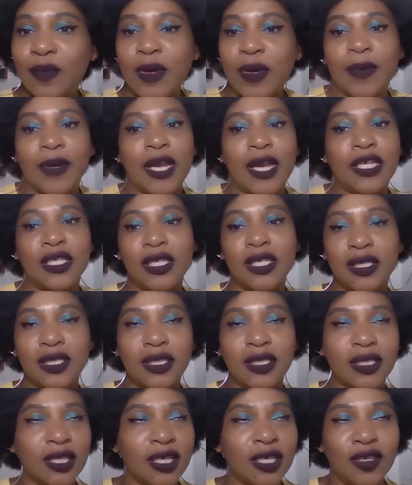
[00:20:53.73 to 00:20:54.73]
people,
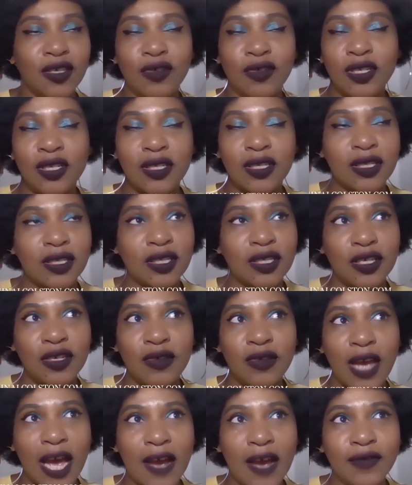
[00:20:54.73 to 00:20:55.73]

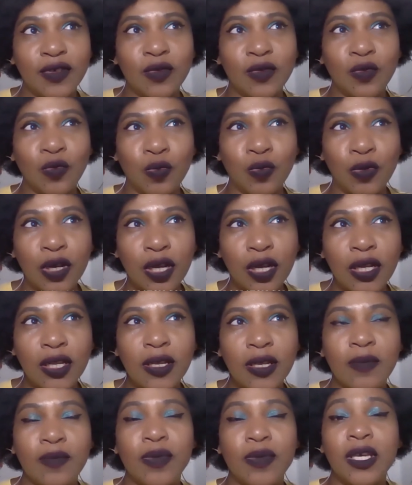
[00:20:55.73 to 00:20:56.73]
you have to
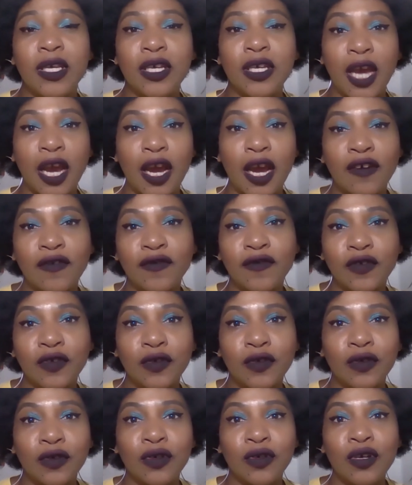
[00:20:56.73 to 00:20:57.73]
really be
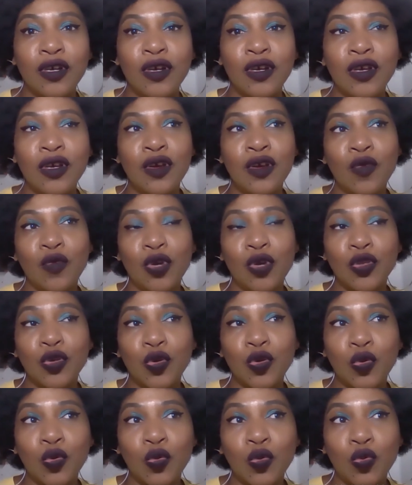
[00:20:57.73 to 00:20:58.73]
careful with
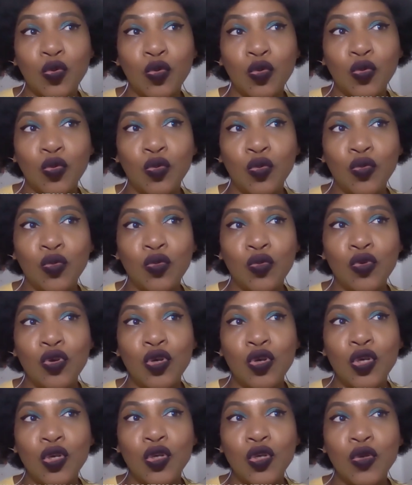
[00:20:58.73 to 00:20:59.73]
who
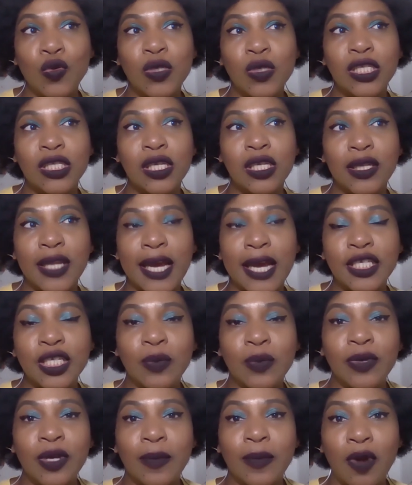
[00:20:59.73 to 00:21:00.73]
you select
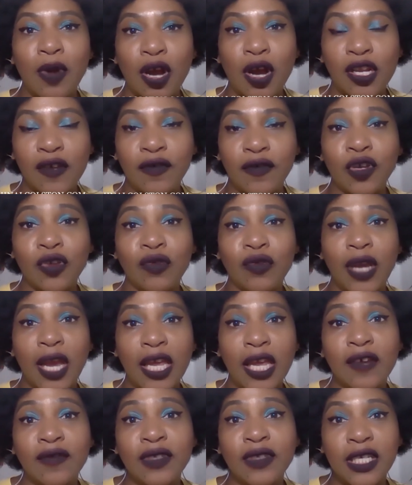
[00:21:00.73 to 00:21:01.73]
to be a part of your
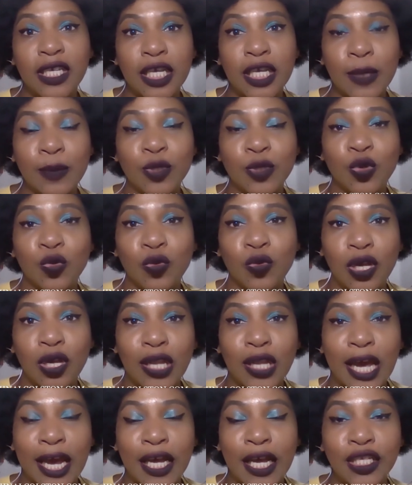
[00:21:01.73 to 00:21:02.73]
creative team to
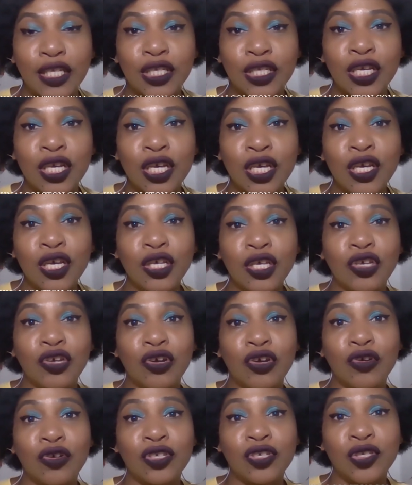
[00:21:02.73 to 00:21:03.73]
realize
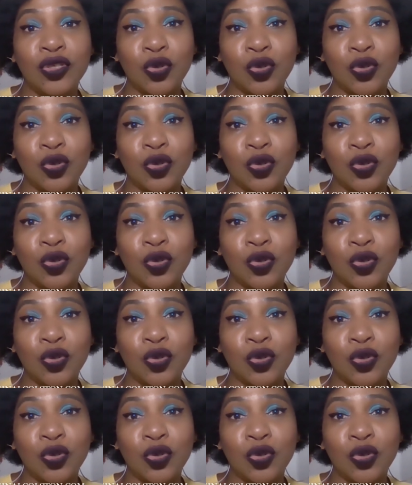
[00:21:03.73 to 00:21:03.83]
your